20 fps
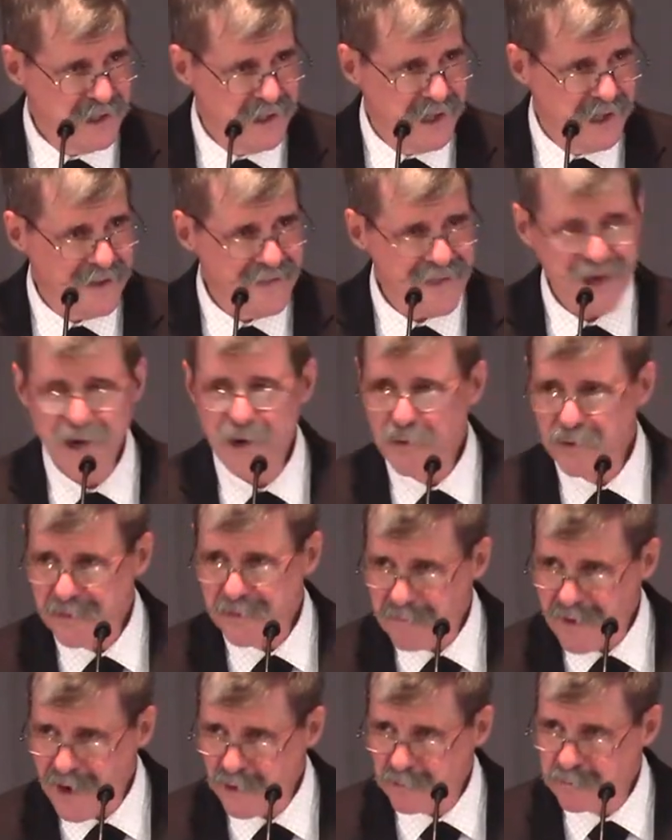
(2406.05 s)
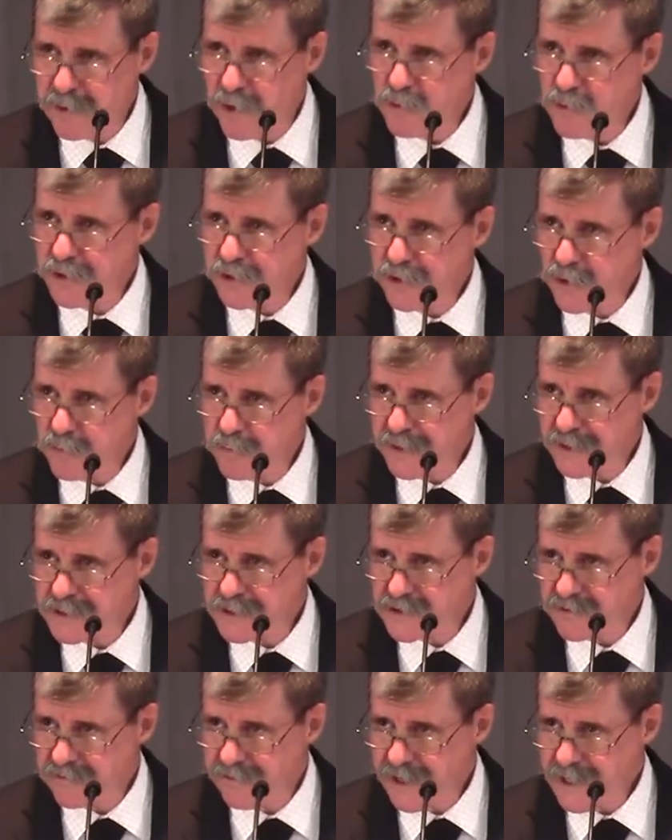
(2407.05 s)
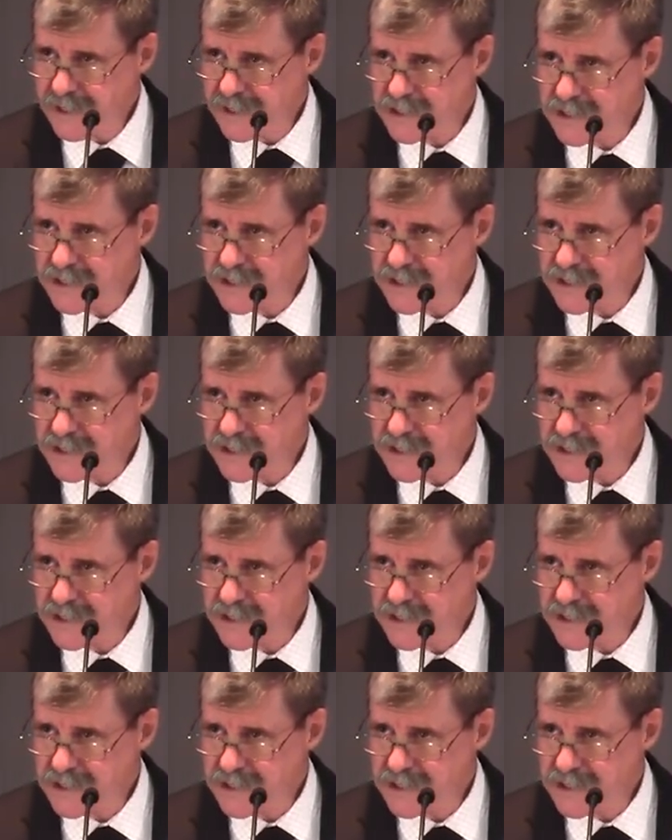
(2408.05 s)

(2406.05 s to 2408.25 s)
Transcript: and they go to Mount Pocono, Pennsylvania.